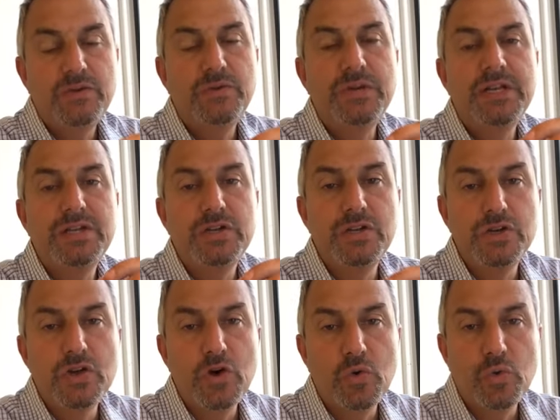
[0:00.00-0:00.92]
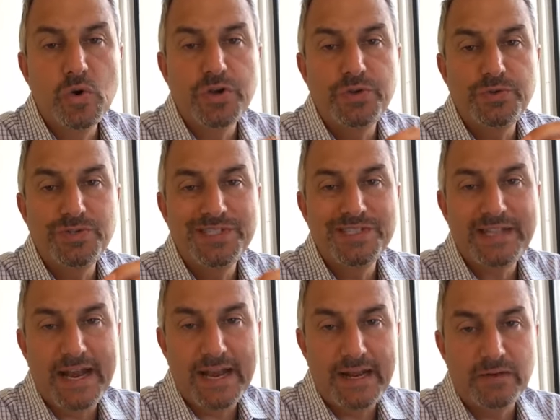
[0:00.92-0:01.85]
You need to know where you
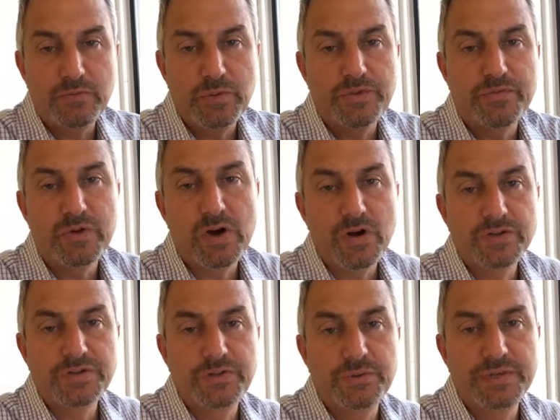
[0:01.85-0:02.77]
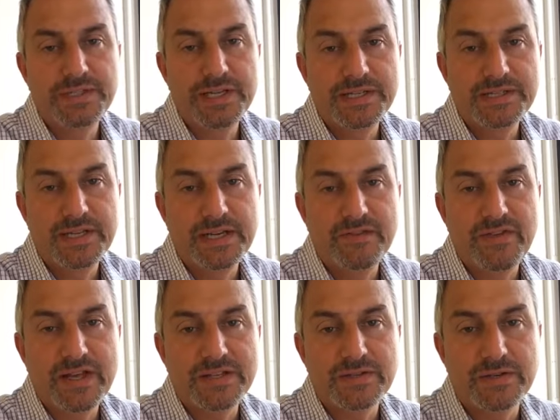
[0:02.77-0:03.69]
stand with regards to existing
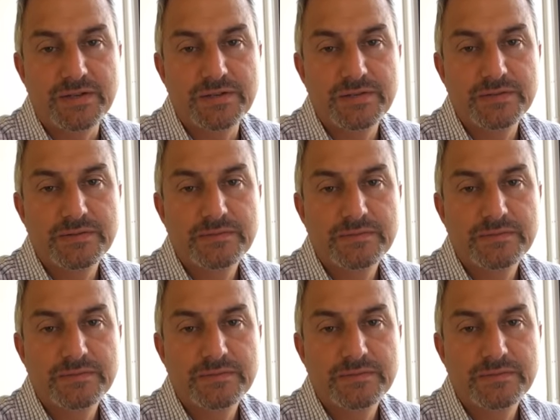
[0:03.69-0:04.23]
investors.